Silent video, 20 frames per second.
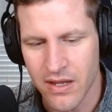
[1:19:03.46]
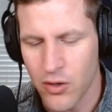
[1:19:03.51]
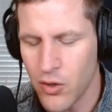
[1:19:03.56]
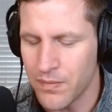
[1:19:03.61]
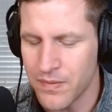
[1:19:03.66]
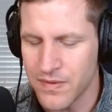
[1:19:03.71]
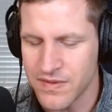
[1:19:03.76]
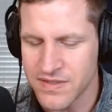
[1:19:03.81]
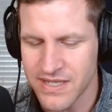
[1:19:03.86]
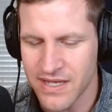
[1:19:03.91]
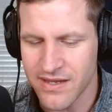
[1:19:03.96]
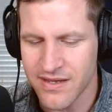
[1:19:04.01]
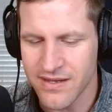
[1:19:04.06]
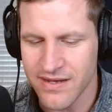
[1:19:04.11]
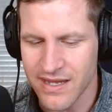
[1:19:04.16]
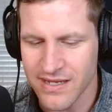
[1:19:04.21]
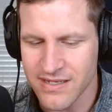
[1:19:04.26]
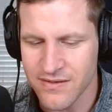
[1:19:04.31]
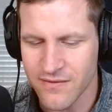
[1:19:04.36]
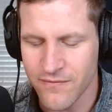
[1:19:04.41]
hope you stay
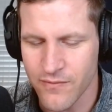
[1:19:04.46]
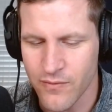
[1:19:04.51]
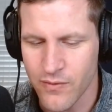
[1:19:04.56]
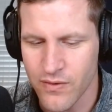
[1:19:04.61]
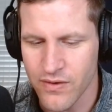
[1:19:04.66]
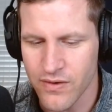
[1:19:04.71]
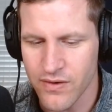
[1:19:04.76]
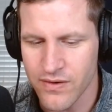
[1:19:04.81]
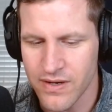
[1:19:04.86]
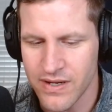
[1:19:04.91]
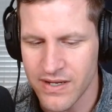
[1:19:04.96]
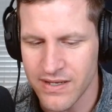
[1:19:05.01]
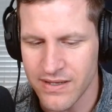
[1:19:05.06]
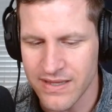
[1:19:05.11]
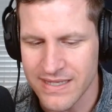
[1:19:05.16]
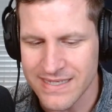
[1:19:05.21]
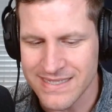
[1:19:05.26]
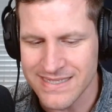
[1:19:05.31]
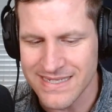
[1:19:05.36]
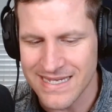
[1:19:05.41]
connected
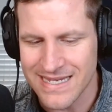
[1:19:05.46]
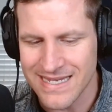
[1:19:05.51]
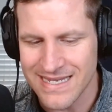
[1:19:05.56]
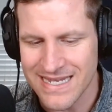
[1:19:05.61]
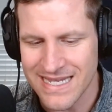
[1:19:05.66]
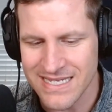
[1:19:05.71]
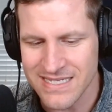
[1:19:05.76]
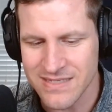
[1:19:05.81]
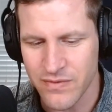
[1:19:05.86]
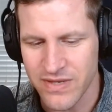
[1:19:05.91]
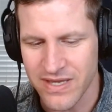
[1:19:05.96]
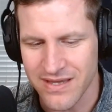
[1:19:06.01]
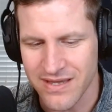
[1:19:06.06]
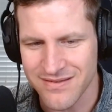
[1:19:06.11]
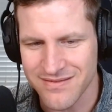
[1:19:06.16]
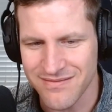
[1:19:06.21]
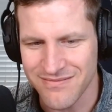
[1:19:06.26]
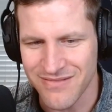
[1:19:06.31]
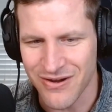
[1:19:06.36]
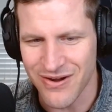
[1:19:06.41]
for listening next week.
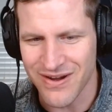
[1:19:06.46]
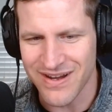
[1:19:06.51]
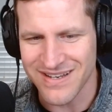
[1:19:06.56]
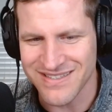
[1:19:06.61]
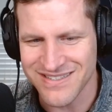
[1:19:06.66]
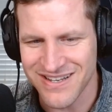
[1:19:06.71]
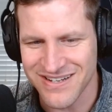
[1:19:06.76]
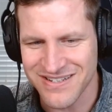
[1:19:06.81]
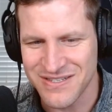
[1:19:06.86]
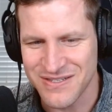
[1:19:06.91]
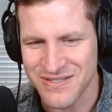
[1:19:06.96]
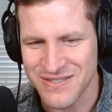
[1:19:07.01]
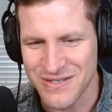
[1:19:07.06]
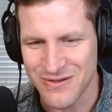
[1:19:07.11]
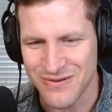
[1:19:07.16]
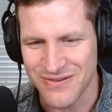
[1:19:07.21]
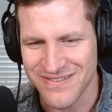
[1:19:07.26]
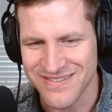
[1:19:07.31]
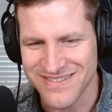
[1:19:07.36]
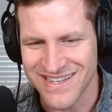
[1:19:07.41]
All right. Talk to you
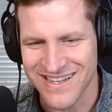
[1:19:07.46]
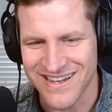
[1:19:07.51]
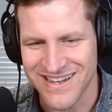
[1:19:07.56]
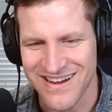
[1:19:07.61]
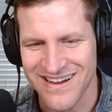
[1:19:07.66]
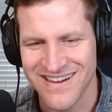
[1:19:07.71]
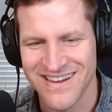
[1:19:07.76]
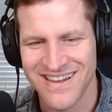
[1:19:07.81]
soon. Take care.